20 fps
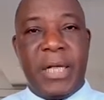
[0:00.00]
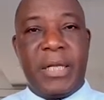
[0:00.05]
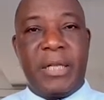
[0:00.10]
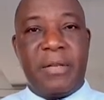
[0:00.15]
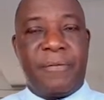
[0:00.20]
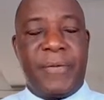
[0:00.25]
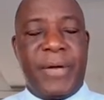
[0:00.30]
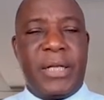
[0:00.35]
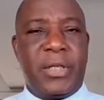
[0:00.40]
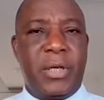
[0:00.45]

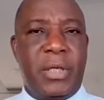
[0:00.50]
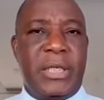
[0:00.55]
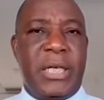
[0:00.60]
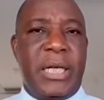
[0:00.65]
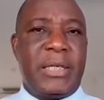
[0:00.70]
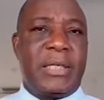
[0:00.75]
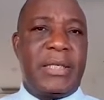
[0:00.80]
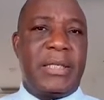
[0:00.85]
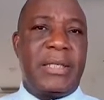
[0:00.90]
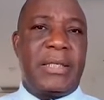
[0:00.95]
effect
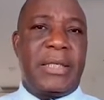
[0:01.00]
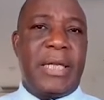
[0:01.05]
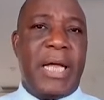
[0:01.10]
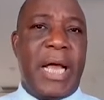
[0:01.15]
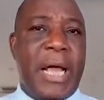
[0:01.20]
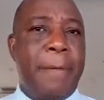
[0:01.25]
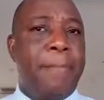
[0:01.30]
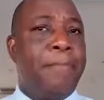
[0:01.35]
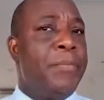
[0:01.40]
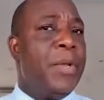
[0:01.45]

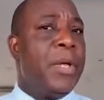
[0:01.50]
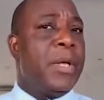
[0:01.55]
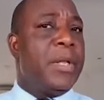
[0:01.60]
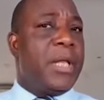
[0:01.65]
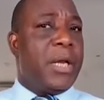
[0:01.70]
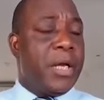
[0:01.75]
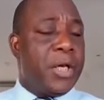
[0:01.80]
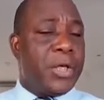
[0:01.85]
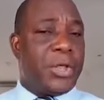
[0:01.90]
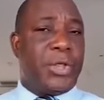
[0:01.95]
yesterday.
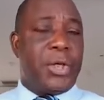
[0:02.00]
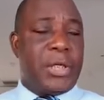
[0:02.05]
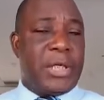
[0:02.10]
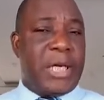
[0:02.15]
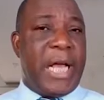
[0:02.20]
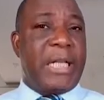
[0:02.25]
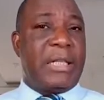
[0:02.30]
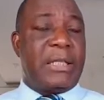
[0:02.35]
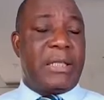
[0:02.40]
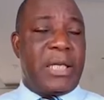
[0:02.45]
The initial
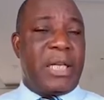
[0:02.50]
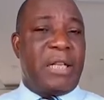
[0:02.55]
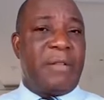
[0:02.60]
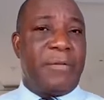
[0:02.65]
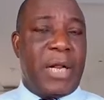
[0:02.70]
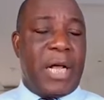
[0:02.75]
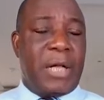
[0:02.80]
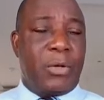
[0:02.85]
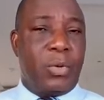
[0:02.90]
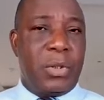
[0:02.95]
date set for
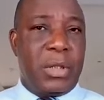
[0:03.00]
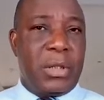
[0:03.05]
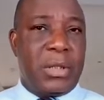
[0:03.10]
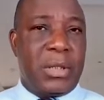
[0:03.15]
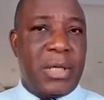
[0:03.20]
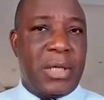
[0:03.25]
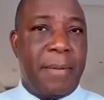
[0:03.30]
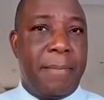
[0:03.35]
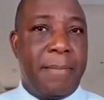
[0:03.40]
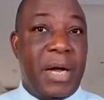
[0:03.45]
that was
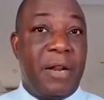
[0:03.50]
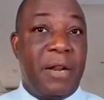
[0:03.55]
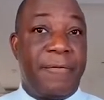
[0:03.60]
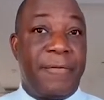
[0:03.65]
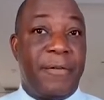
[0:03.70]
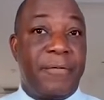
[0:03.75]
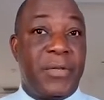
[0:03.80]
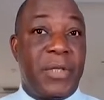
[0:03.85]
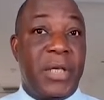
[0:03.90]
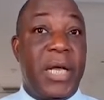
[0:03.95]
December the
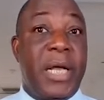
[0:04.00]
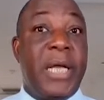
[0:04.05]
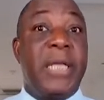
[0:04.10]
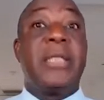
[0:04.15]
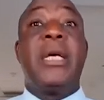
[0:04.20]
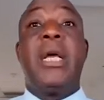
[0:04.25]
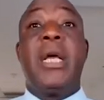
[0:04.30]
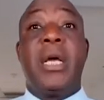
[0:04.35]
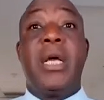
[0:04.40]
15th.